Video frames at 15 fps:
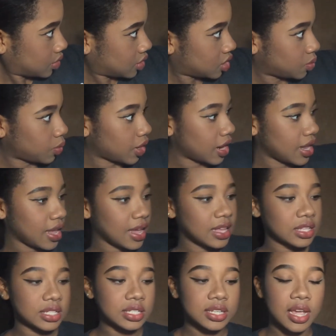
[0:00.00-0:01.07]
spray
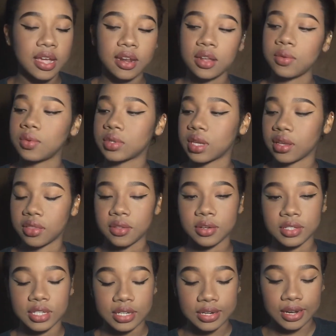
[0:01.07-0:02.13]
and set. It was like
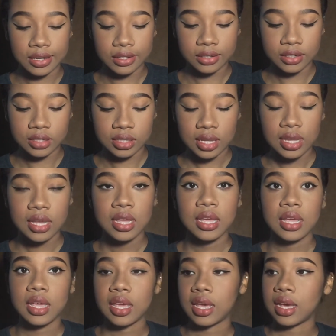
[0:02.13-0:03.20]
$13.
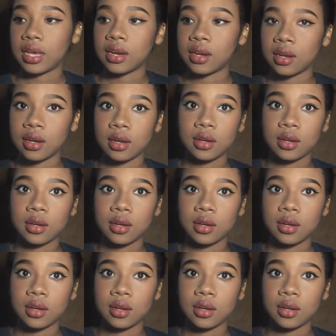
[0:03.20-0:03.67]
And